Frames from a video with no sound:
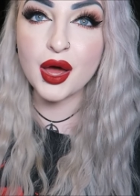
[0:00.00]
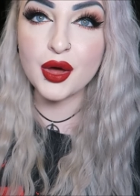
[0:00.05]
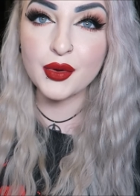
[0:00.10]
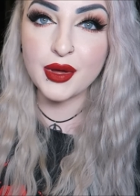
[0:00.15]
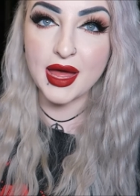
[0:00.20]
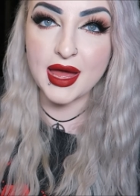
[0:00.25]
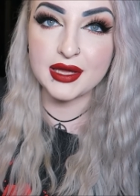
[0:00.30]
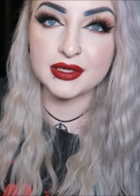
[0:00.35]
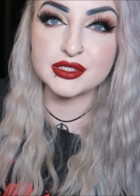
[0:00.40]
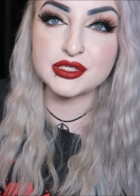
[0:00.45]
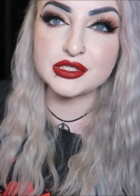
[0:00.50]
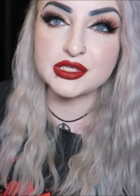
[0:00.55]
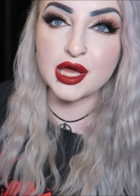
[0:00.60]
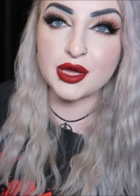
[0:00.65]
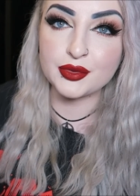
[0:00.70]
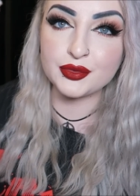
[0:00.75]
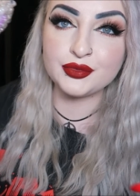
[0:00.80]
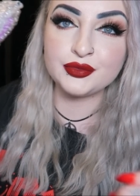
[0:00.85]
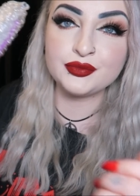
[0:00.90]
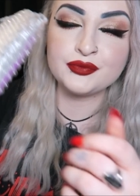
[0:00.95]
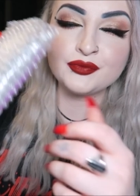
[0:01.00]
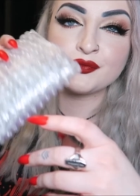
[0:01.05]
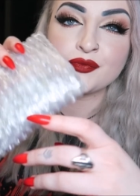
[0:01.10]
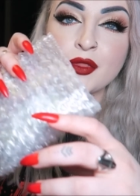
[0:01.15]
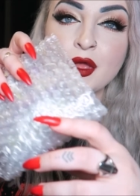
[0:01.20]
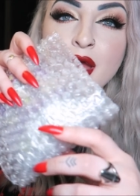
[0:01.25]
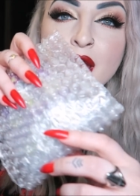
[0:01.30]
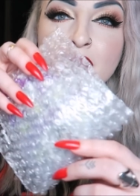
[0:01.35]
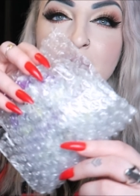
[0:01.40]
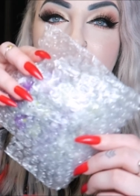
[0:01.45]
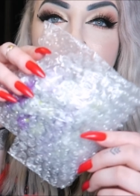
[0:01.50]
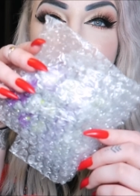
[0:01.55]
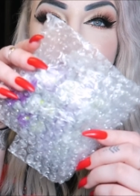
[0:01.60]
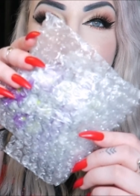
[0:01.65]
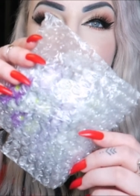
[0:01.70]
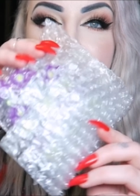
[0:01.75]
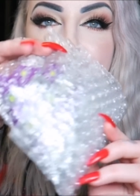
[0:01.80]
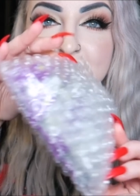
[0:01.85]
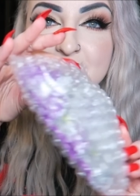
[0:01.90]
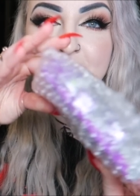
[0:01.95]
Okay, so the
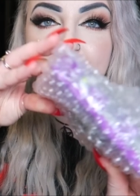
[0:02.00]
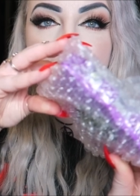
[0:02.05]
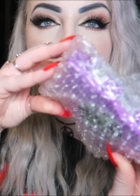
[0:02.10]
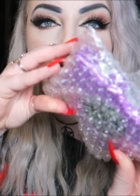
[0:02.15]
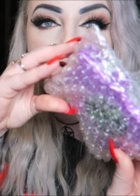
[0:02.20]
first thing